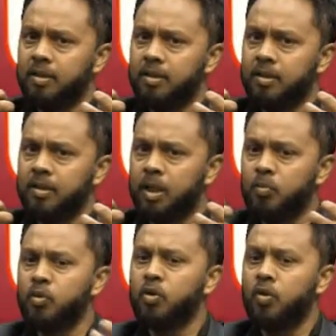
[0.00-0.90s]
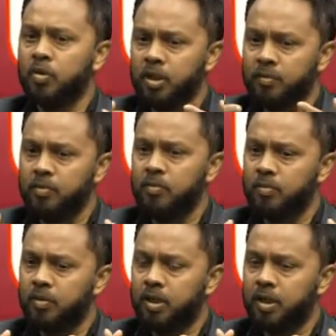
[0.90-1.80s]
they will not give
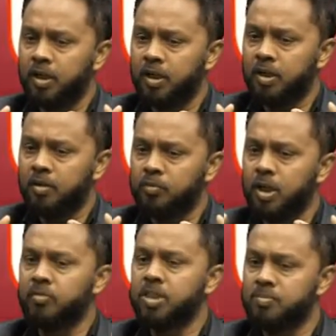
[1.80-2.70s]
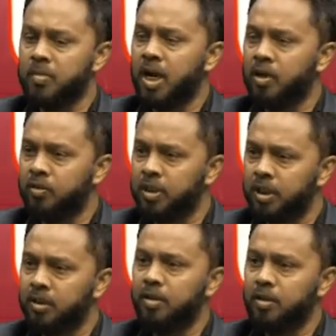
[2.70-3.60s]
you uh, without a smile or
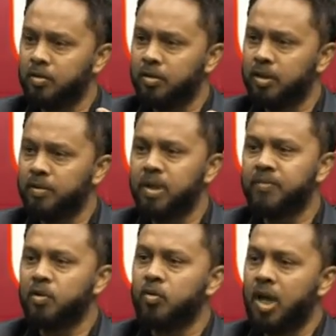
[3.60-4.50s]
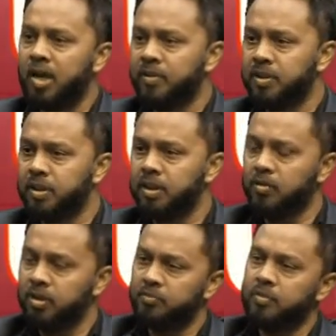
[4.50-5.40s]
they, mm. even if they don't have anything,
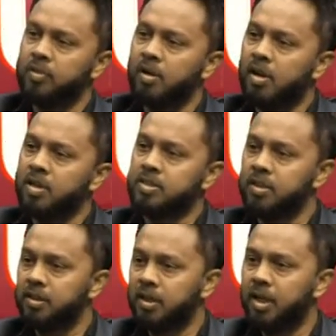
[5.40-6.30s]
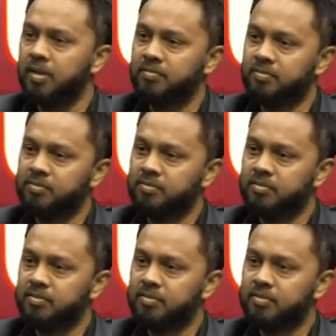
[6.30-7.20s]
they'll give you the last thing they have.
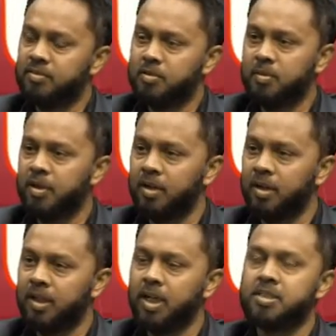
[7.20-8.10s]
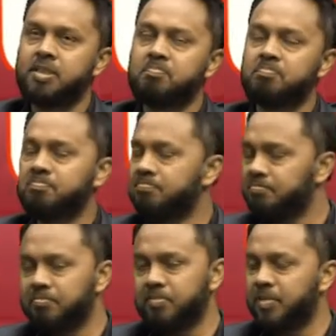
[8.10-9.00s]
Yeah. Subhanallah. That's
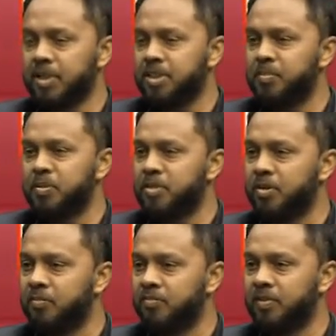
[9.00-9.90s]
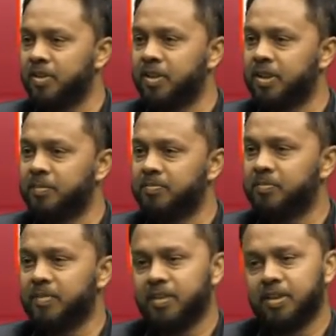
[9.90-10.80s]
that's the beauty of um,
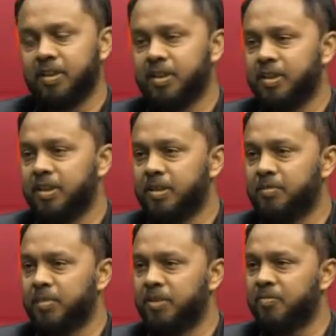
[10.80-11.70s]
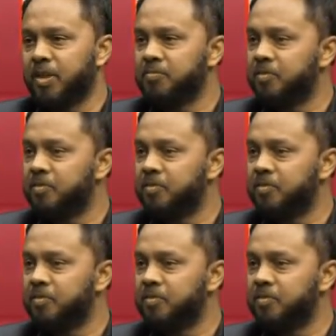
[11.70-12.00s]
hmm. yeah. being faithful.